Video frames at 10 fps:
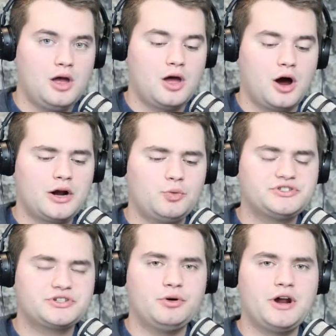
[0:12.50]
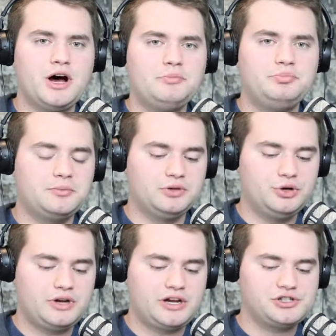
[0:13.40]
All right, what's going on, Big
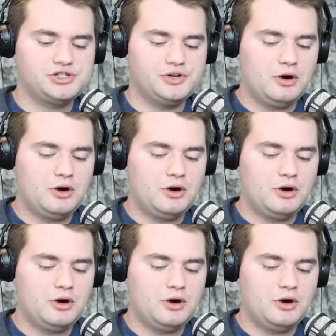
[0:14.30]
Blue Nation?